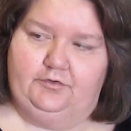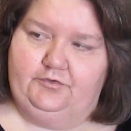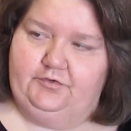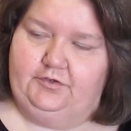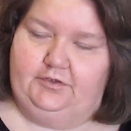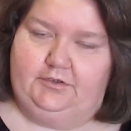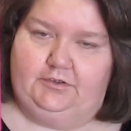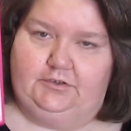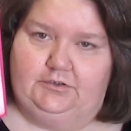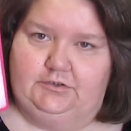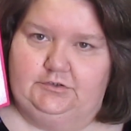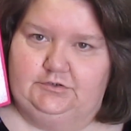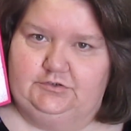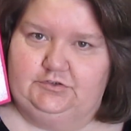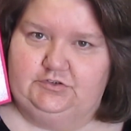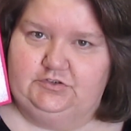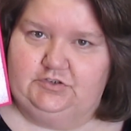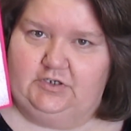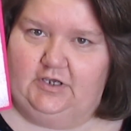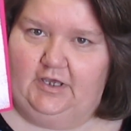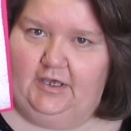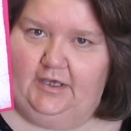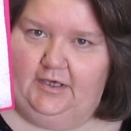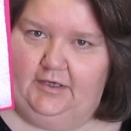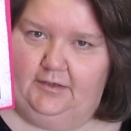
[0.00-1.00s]
It's in good
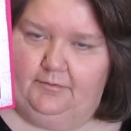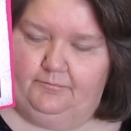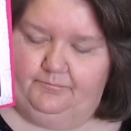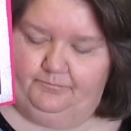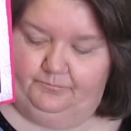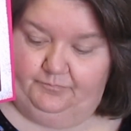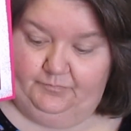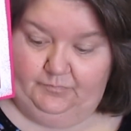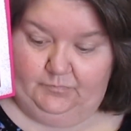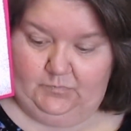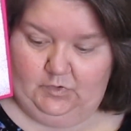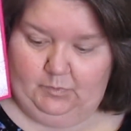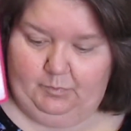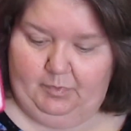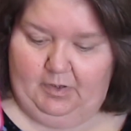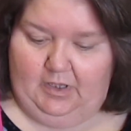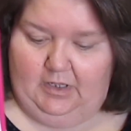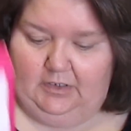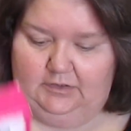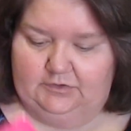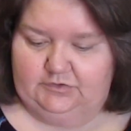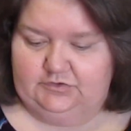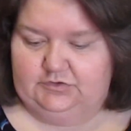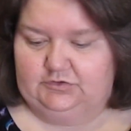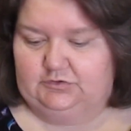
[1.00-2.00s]
shape. The
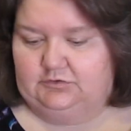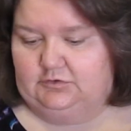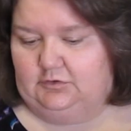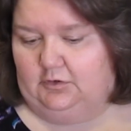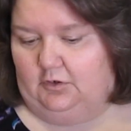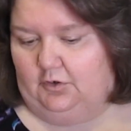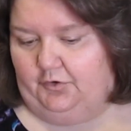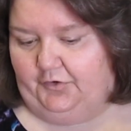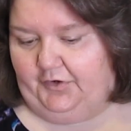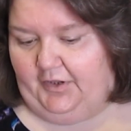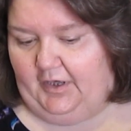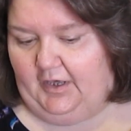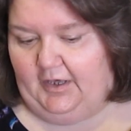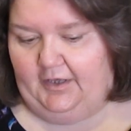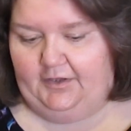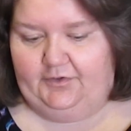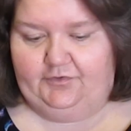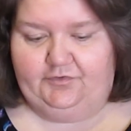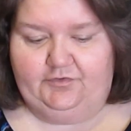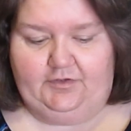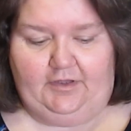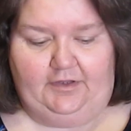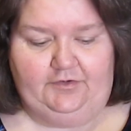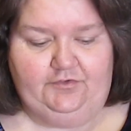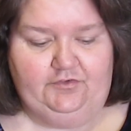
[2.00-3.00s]
polishes are
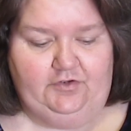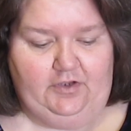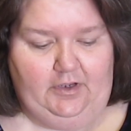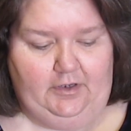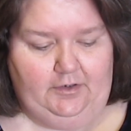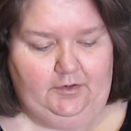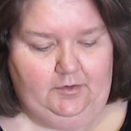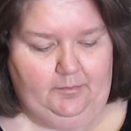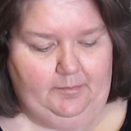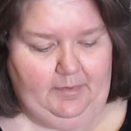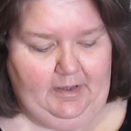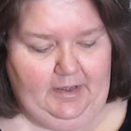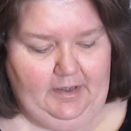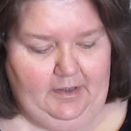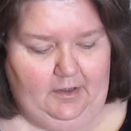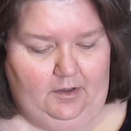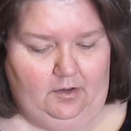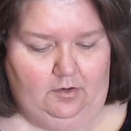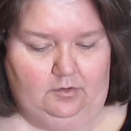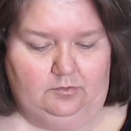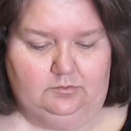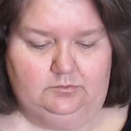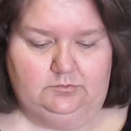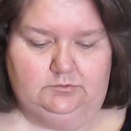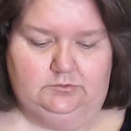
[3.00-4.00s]
nice. I checked them
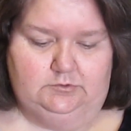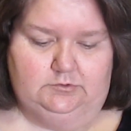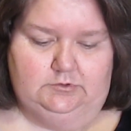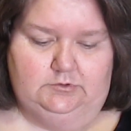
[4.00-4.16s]
out.